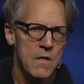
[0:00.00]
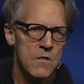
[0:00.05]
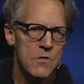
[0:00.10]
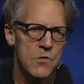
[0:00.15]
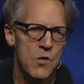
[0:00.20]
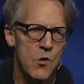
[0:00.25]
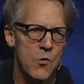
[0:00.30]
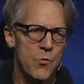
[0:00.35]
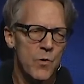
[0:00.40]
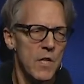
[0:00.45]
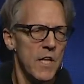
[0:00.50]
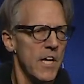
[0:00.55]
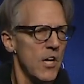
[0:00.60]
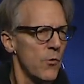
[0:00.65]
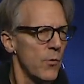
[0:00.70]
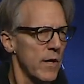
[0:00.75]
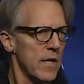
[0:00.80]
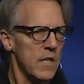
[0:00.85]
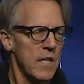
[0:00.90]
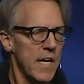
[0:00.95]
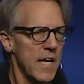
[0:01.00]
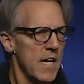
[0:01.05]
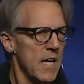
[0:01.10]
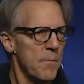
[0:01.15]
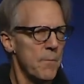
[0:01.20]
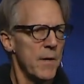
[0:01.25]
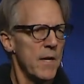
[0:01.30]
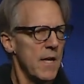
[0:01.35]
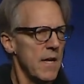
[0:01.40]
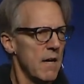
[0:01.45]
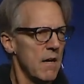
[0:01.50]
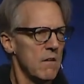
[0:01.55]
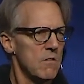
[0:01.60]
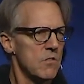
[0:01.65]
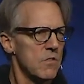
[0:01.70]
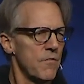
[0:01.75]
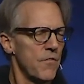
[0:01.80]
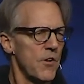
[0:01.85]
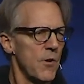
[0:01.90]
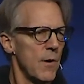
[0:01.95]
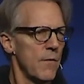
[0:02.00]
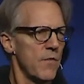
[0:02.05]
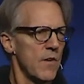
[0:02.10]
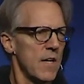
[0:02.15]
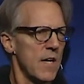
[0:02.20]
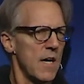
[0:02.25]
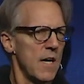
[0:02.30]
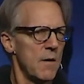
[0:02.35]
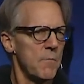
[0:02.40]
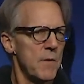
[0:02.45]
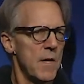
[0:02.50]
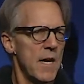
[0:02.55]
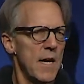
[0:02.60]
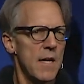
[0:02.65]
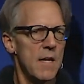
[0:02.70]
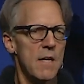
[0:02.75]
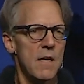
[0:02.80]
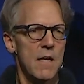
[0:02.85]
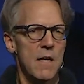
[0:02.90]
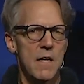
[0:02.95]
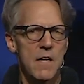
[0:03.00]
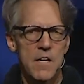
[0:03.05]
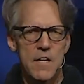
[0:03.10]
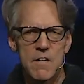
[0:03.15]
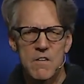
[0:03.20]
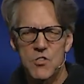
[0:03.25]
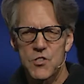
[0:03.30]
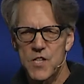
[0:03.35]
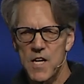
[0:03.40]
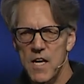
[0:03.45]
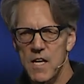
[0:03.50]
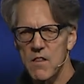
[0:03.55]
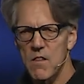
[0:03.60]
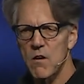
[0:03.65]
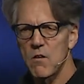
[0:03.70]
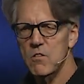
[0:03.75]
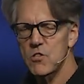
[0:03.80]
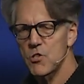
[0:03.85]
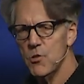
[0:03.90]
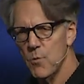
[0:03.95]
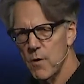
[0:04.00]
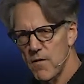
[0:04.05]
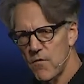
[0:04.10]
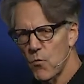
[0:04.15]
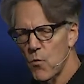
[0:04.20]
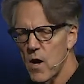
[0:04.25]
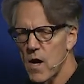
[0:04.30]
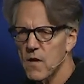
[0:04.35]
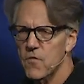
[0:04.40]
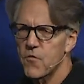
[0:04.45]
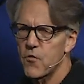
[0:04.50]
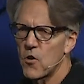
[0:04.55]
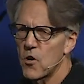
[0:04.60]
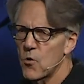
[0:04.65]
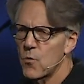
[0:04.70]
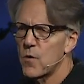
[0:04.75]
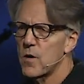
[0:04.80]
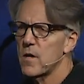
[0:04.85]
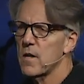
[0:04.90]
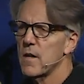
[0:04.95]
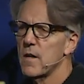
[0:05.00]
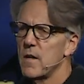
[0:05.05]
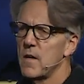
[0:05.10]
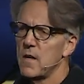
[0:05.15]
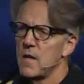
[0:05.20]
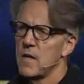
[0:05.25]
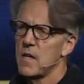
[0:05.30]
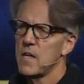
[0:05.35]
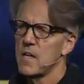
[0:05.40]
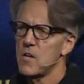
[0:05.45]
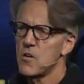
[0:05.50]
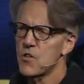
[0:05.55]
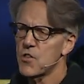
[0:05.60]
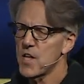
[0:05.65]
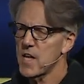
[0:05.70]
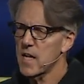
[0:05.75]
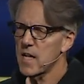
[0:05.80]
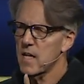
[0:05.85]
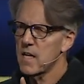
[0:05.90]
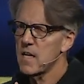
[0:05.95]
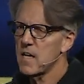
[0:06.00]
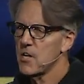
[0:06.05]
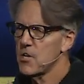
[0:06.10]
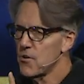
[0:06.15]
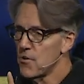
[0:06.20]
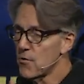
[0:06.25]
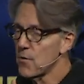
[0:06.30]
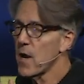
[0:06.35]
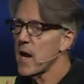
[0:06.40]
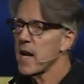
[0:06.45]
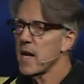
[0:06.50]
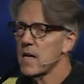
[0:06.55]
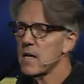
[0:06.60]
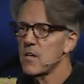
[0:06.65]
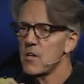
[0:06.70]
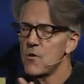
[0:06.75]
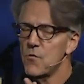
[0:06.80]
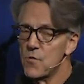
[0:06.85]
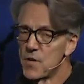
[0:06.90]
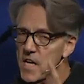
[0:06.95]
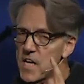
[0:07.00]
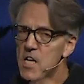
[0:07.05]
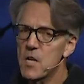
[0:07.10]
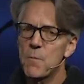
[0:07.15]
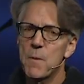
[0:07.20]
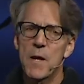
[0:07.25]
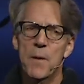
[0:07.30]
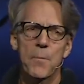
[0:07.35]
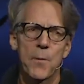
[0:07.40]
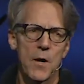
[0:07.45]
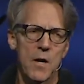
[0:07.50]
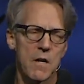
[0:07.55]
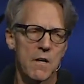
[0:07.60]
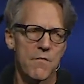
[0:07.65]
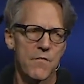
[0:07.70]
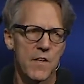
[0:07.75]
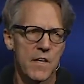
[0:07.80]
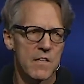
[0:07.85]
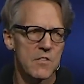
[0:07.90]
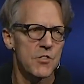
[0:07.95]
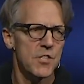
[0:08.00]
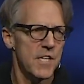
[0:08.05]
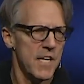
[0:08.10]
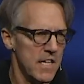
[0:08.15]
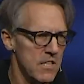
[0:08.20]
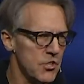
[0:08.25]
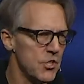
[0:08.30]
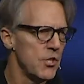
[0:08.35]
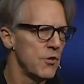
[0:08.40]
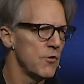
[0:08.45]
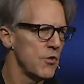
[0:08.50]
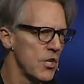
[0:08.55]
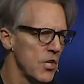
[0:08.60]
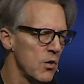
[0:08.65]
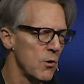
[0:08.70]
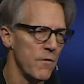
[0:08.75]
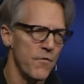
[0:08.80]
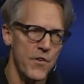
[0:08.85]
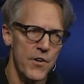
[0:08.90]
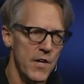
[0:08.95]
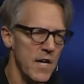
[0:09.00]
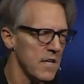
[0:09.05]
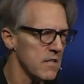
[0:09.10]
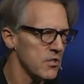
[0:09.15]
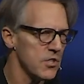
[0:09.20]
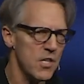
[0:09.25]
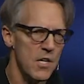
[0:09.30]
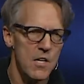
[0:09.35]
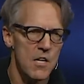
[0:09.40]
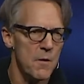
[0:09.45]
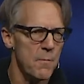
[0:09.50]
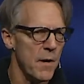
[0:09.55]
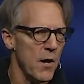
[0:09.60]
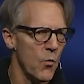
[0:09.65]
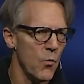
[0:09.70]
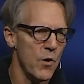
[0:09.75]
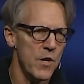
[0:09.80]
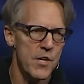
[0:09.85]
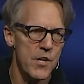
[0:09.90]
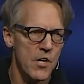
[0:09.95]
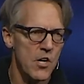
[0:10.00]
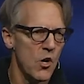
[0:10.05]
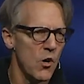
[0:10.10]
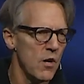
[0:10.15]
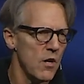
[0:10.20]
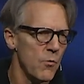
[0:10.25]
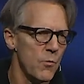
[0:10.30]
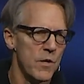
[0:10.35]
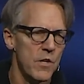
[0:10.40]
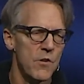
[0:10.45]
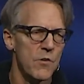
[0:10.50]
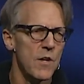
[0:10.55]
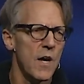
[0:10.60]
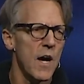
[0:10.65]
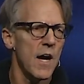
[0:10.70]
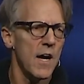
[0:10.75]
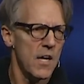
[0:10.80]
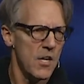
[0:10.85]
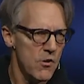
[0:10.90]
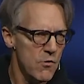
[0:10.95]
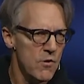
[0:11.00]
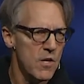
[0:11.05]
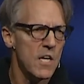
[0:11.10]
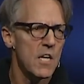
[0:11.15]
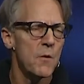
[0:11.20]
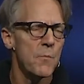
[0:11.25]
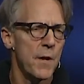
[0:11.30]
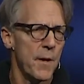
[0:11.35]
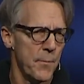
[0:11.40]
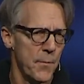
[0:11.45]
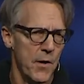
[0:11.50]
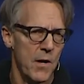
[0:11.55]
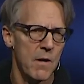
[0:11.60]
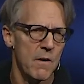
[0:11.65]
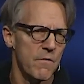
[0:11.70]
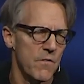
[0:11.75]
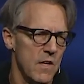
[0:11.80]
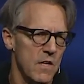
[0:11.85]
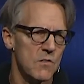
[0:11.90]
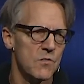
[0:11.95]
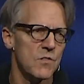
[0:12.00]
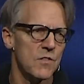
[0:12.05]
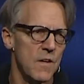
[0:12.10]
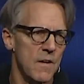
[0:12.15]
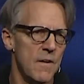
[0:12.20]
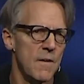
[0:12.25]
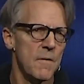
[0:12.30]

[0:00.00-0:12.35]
So really quickly, anybody else, if you haven't come yet, you're seeing those who have walked forward, you're thinking, and you're right, you need to be a part of this. Yes, you do. If you're not certain about where you're going when you die, you need to be a part of this.